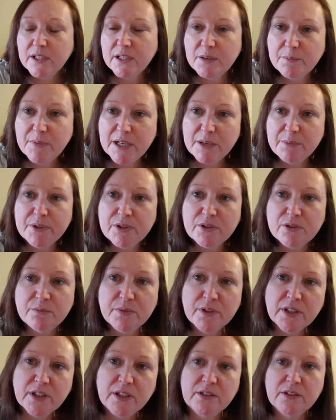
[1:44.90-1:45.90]
it might be
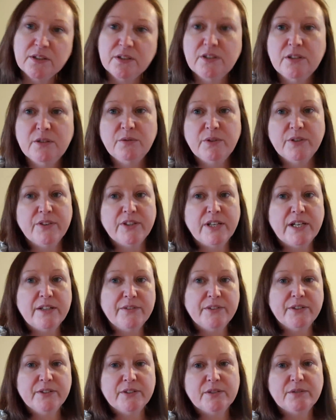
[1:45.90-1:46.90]
something to do with
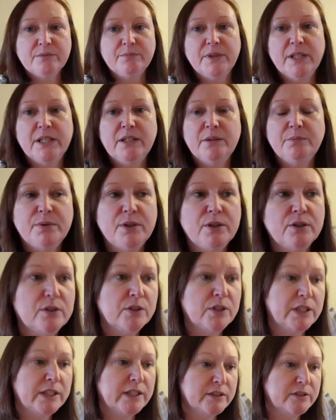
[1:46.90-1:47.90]
that that's made her
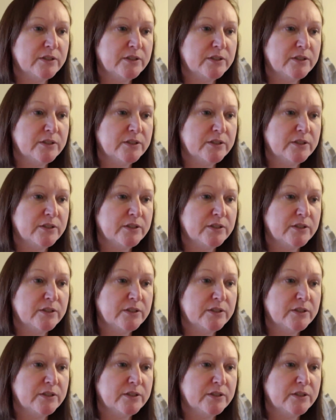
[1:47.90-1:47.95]
poorly,